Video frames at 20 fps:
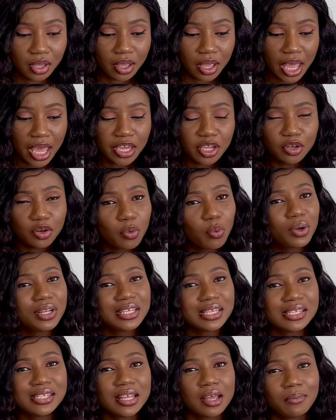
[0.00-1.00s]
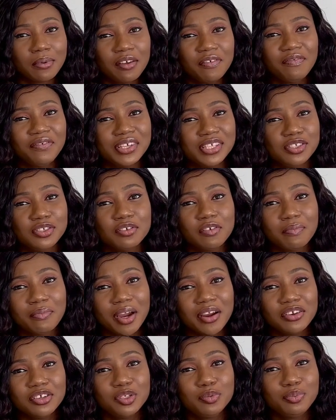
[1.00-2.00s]
and you know what they say about first year of
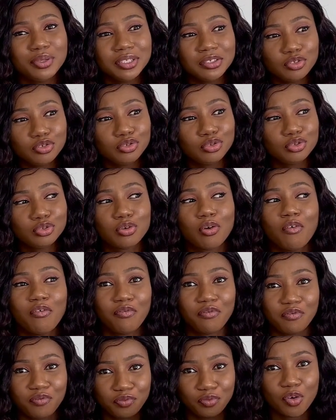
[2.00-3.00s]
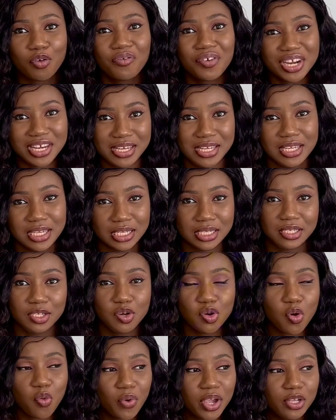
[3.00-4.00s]
marriage being tough already. You
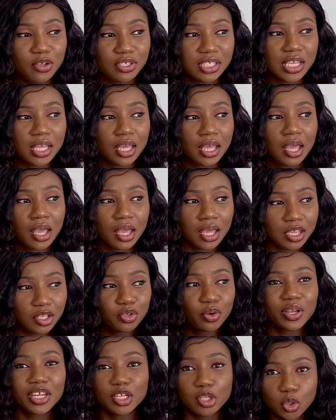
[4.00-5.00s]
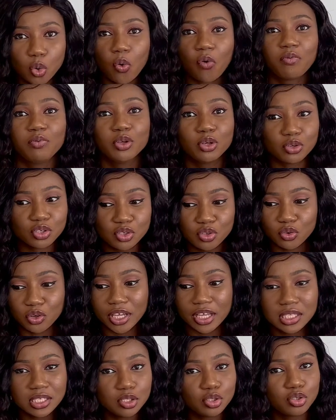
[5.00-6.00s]
know, when you say it's already tough because you're
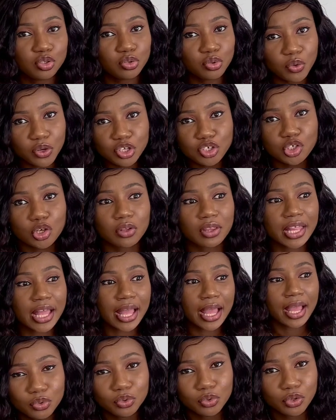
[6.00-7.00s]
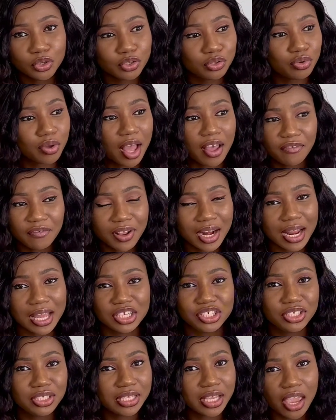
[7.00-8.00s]
getting to know each other, you're going to have
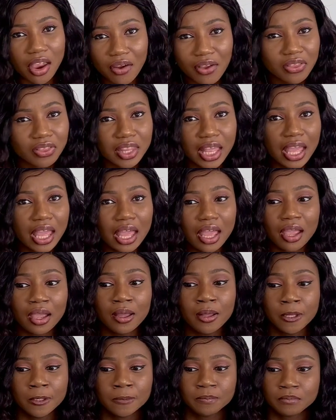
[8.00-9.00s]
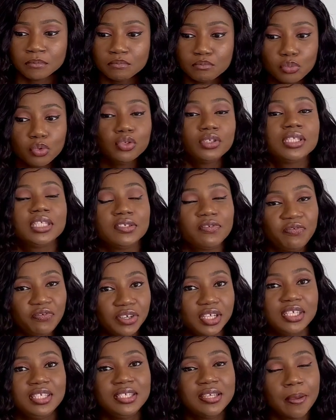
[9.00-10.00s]
clashes here and there. Most
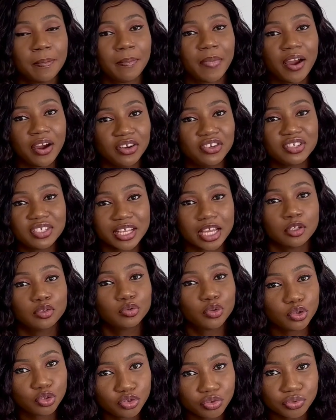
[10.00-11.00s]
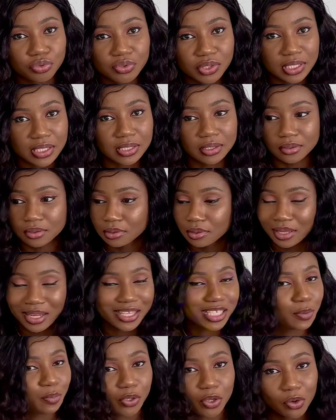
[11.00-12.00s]
first year marriages are not rosy,
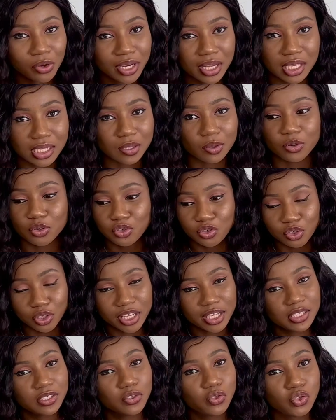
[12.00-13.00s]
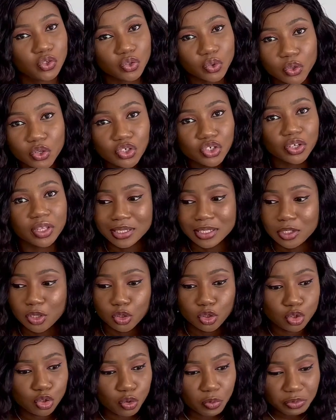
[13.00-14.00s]
let's be honest, because you're getting to know each other.
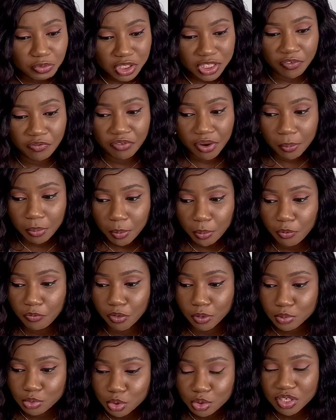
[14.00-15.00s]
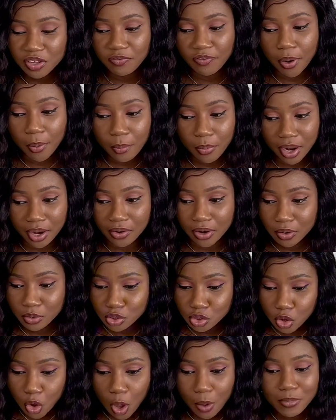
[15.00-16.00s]
You're two different people from two different
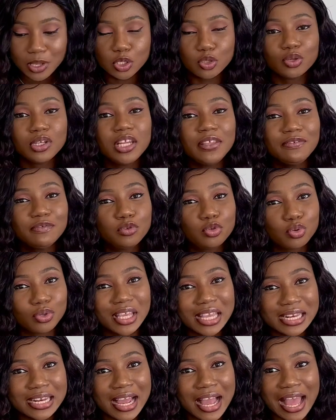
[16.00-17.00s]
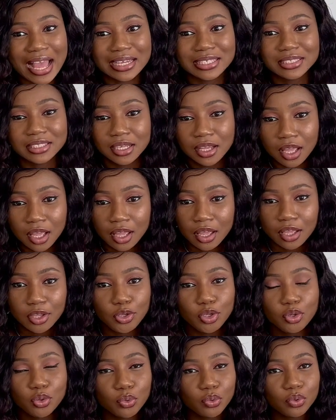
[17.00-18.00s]
backgrounds coming to live together, and
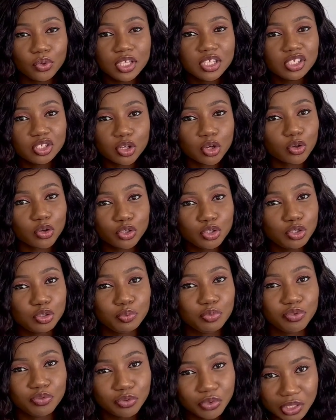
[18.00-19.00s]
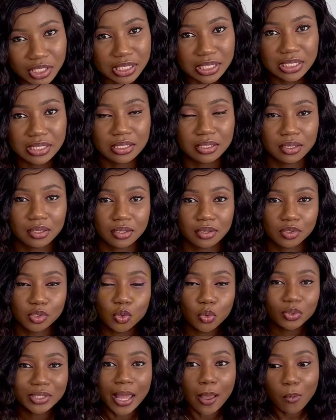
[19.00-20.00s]
you know, it's not going to be rosy.
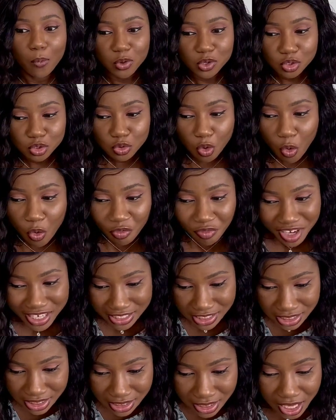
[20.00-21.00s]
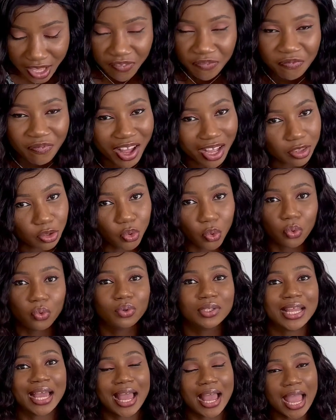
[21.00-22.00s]
So that was already a factor
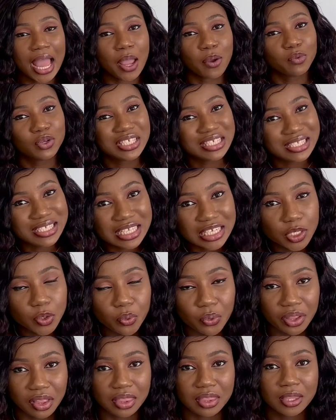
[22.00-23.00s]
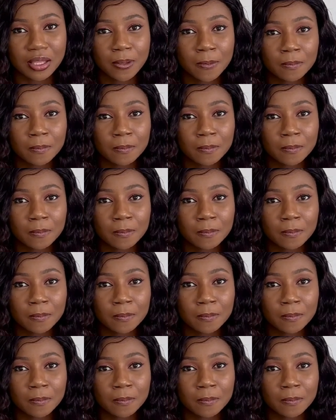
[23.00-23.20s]
that I was dealing with.